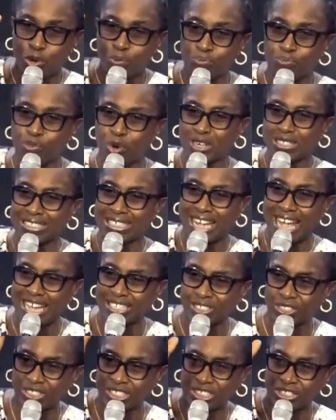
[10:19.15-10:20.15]

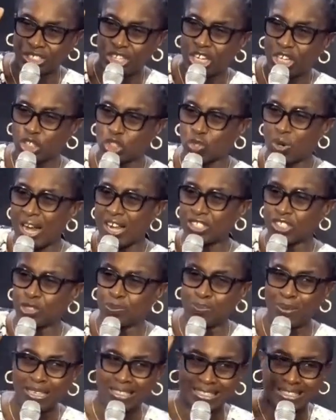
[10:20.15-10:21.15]
Broadcast it,
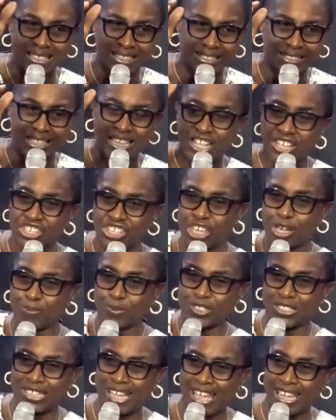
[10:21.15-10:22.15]
transmit it, keep
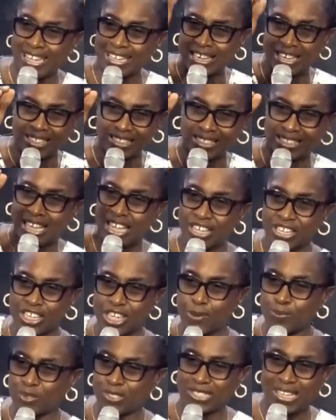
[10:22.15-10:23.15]
saying it,
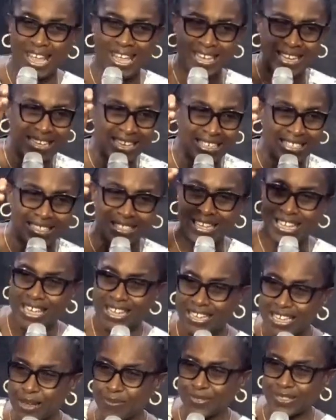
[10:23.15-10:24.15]
keep saying
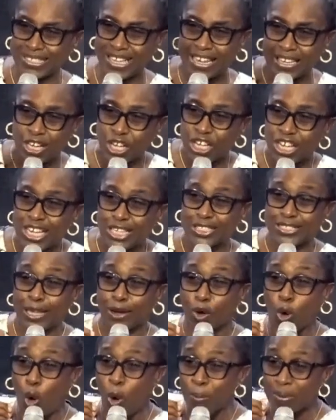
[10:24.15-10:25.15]
it, keep saying it's the
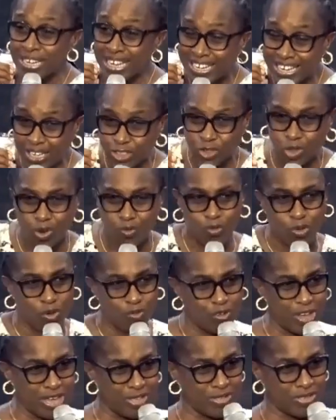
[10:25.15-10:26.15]
communication of your
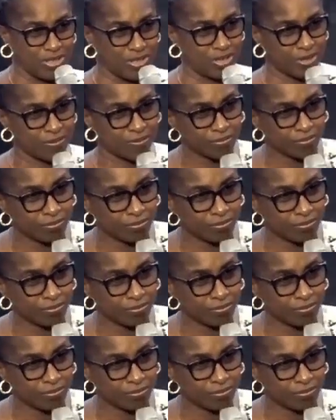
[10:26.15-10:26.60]
faith.